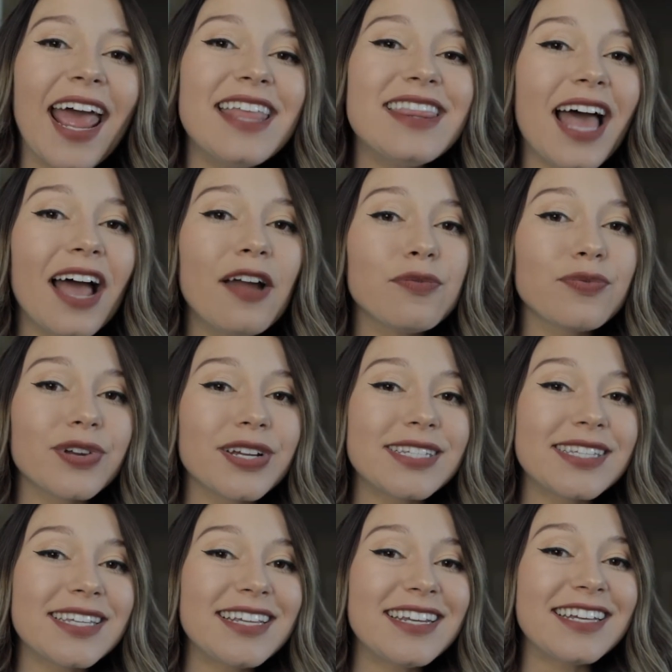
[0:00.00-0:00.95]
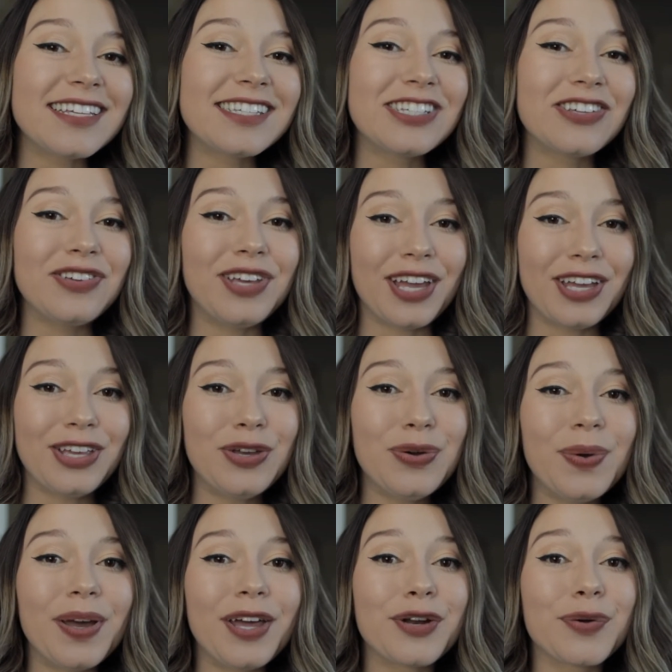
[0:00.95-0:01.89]
And that reason is to get
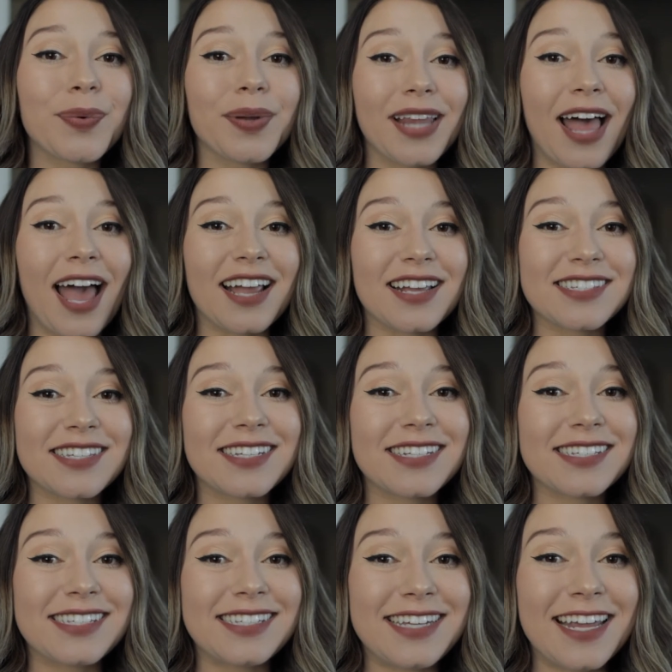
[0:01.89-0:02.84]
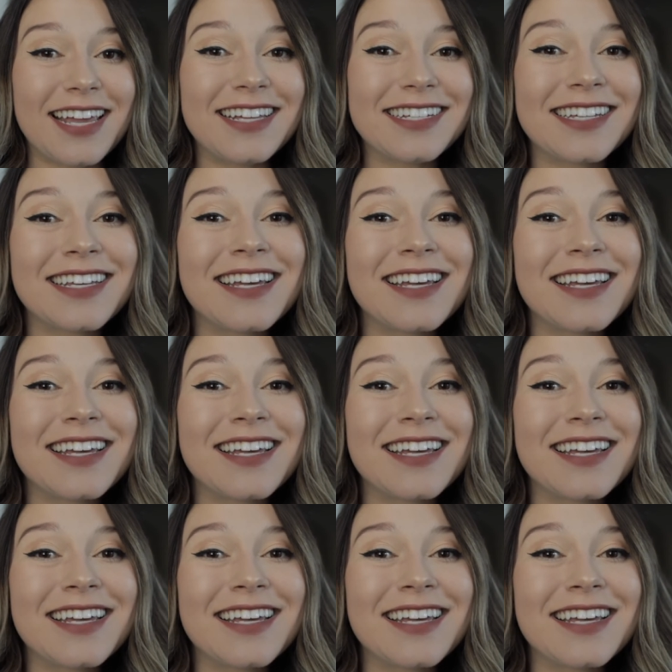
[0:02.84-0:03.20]
you in a relaxed state.